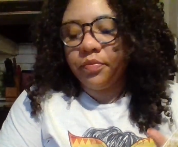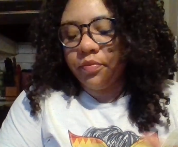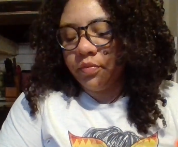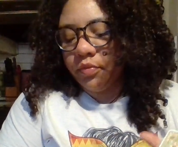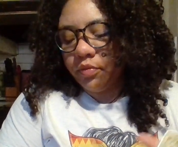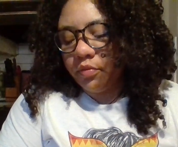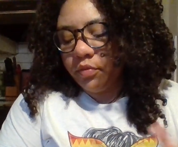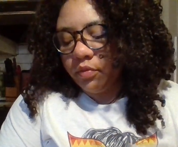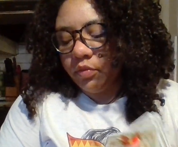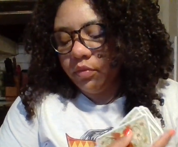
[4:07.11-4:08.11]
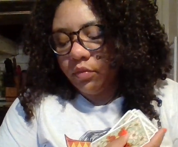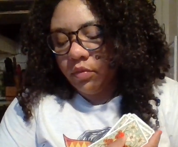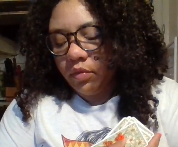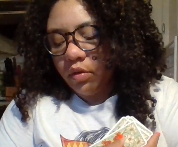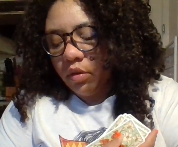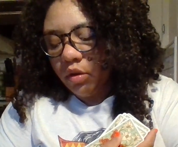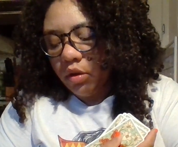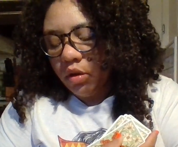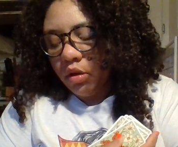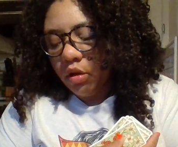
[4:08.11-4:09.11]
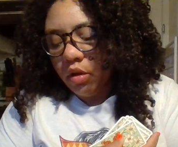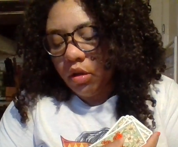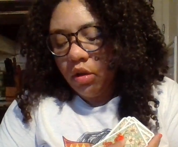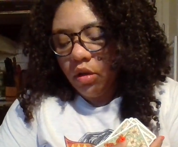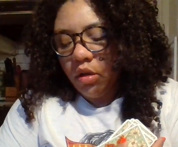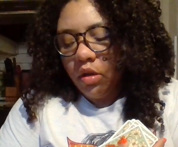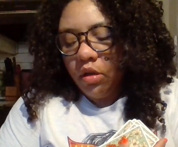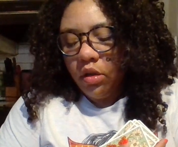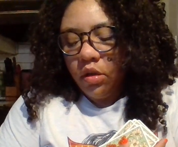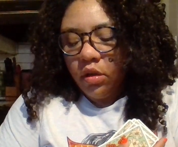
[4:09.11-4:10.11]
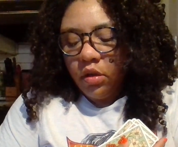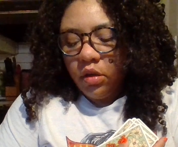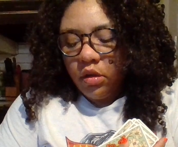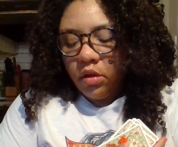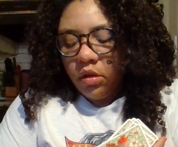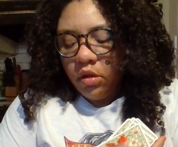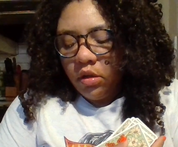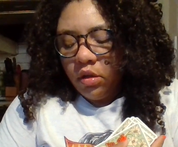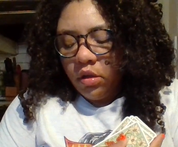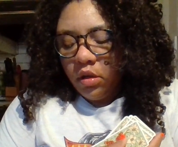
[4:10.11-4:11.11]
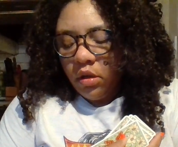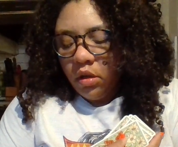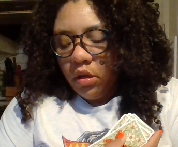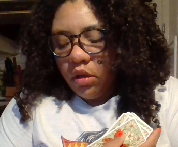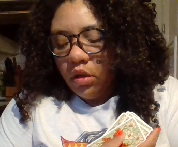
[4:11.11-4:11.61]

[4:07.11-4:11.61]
Nothing is said.